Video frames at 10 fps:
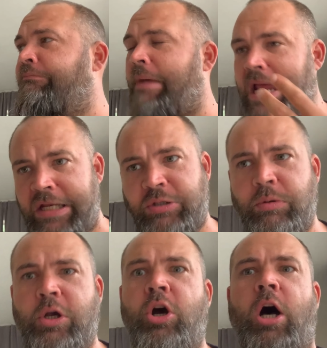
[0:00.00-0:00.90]

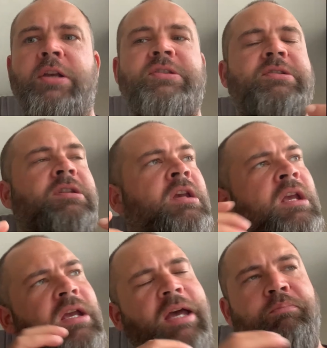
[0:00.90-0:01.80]
management costs,
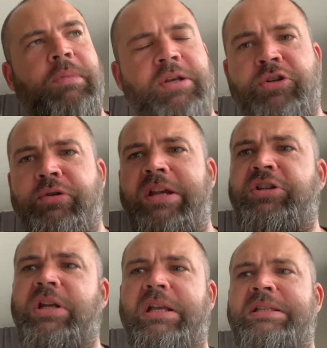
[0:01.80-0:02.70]

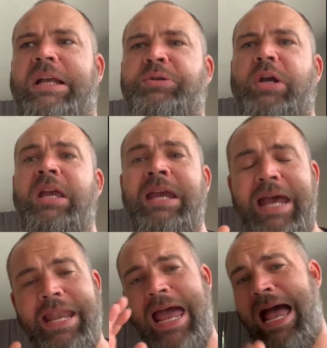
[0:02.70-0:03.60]
administration, etc.,
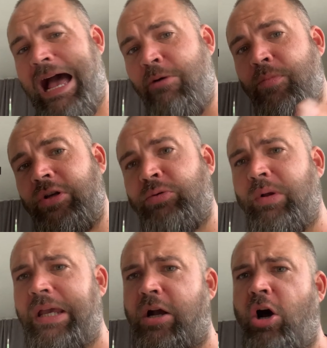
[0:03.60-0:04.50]
and how much
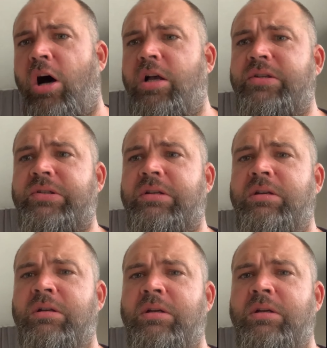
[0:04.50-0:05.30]
will it cost?